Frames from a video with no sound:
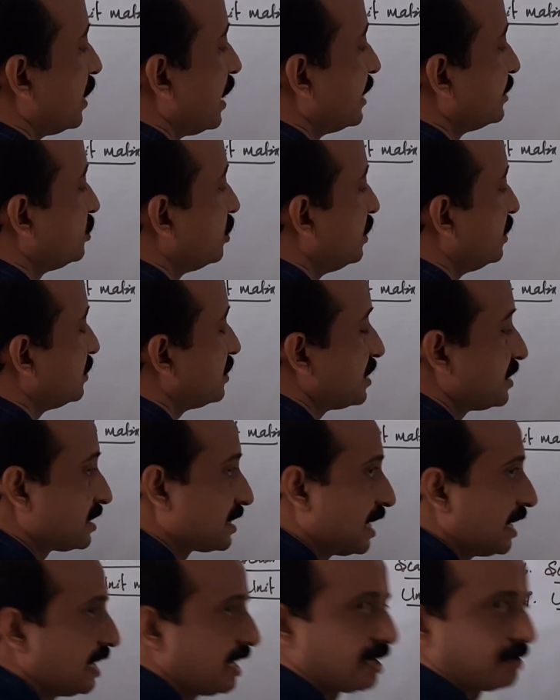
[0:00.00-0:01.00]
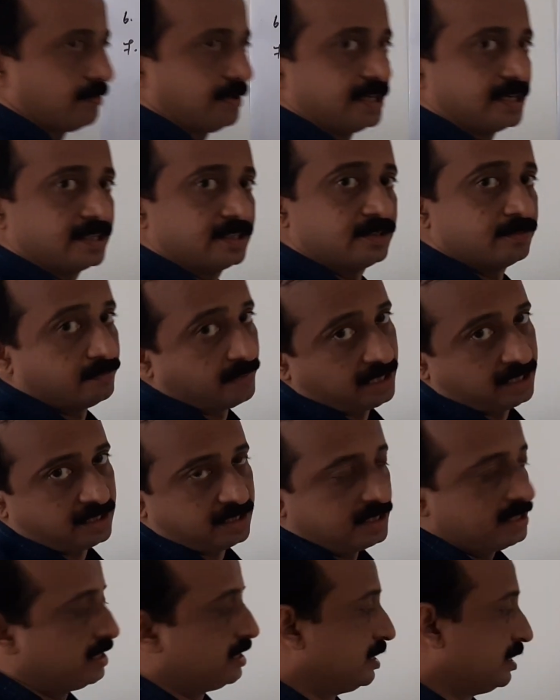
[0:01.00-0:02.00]
Actually, it's a scalar matrix, but
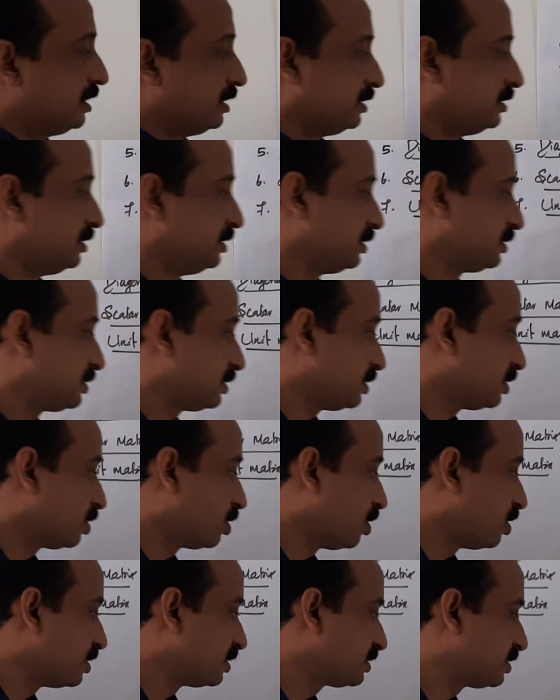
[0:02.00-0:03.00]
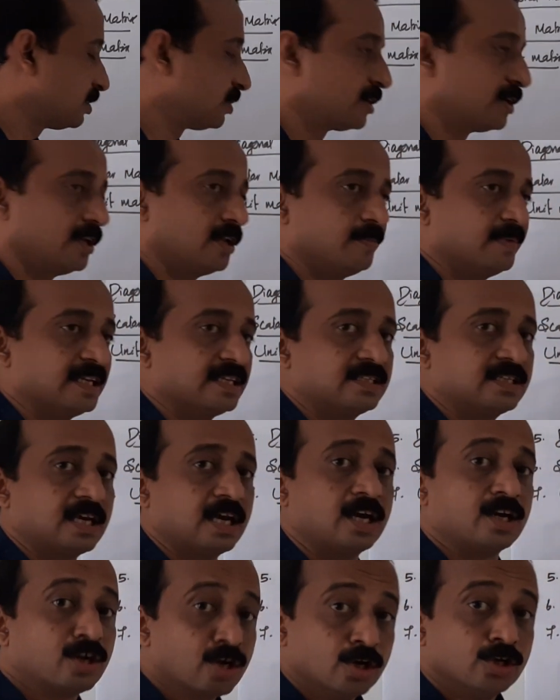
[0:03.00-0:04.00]
these non-zero elements
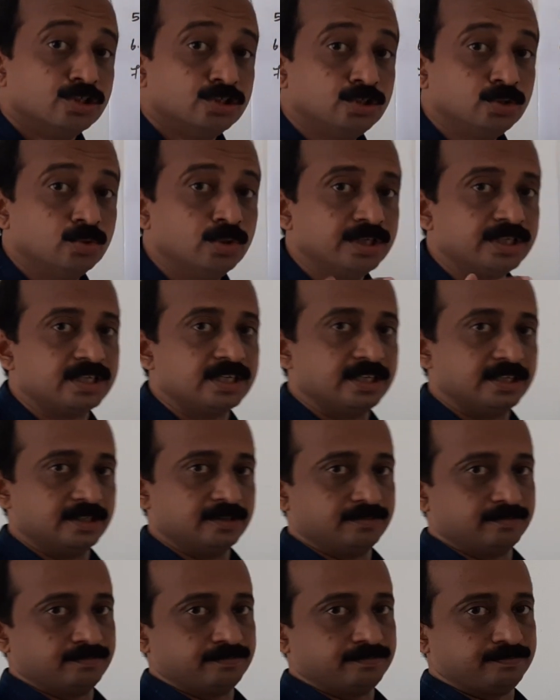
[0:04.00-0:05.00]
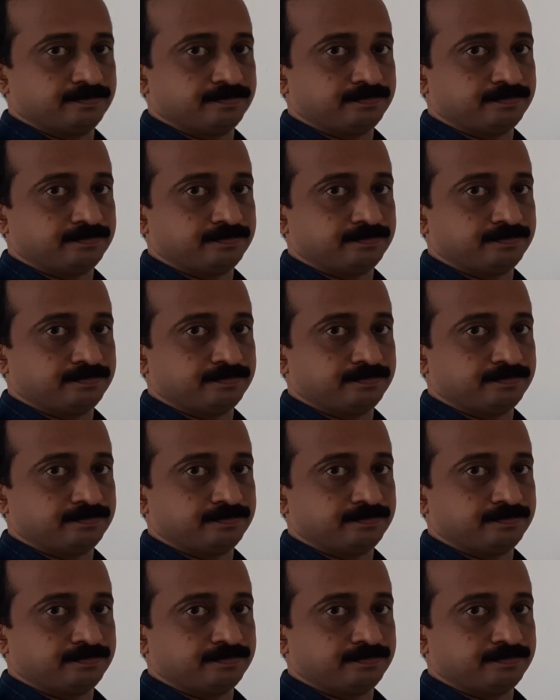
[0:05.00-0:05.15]
are unity.